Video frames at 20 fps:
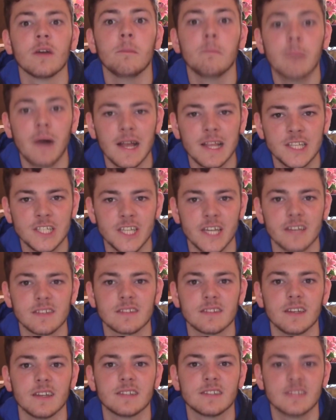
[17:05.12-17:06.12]

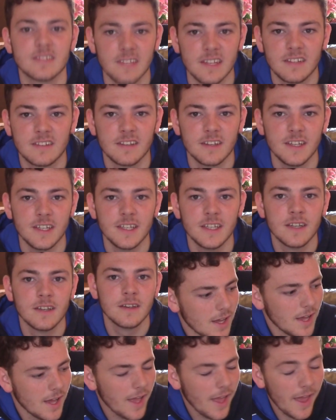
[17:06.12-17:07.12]
Manchester City.
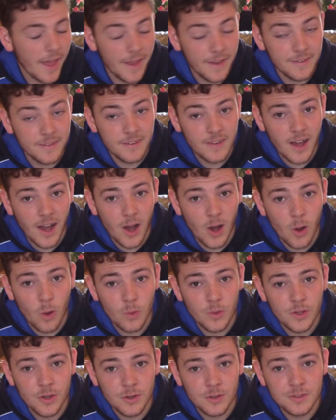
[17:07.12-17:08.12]
And now
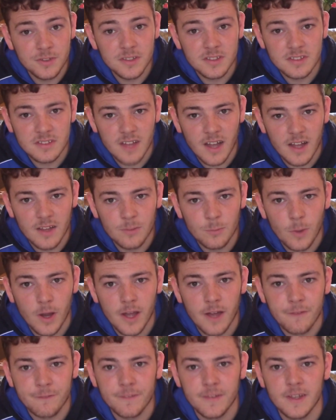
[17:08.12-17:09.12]
you understand
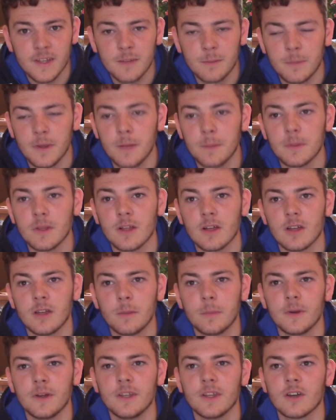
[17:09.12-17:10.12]
why I think people are going to
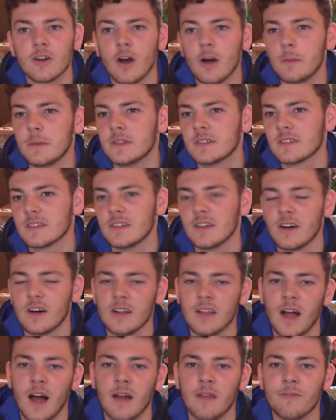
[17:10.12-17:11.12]
put in the comments and
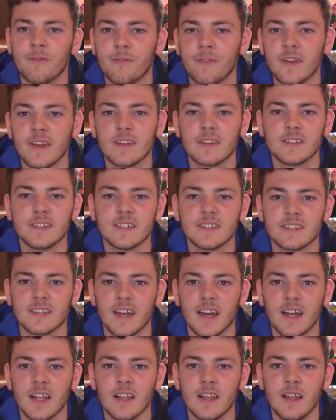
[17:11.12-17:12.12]
all that and think to
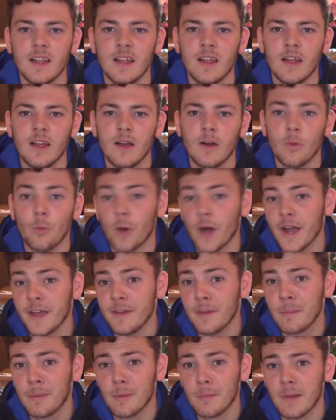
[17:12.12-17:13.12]
themselves, why
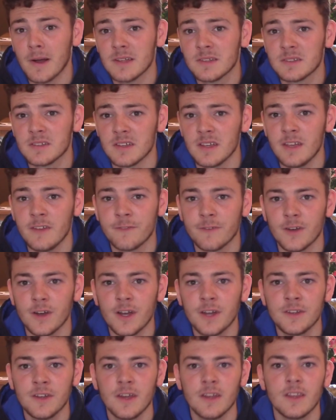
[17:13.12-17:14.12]
you put Man City
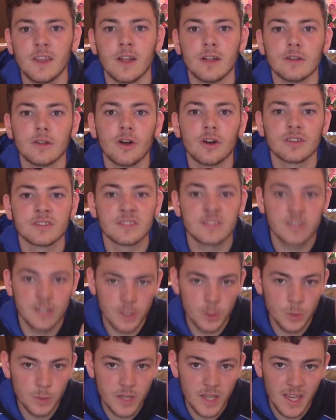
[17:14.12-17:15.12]
3rd? They lost
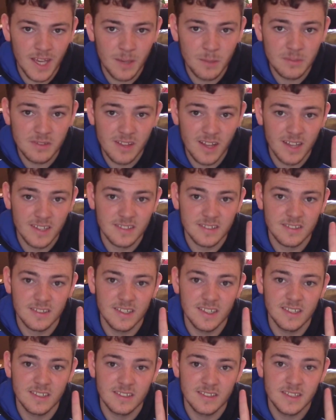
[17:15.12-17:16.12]
2 games last
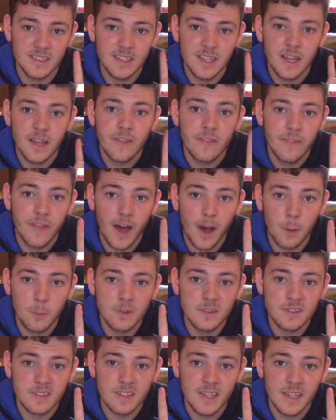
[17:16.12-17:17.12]
season, that
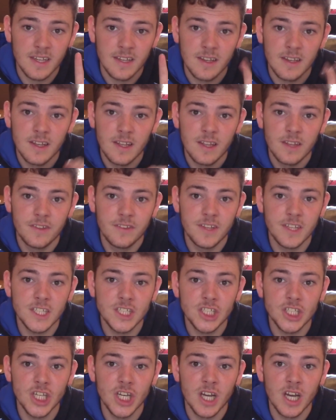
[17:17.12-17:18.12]
was it.
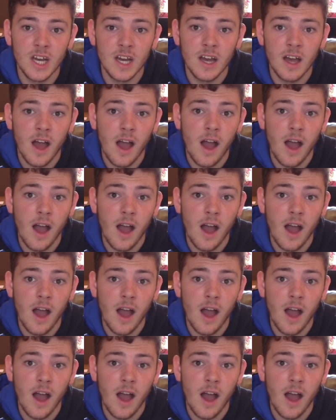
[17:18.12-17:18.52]
This year,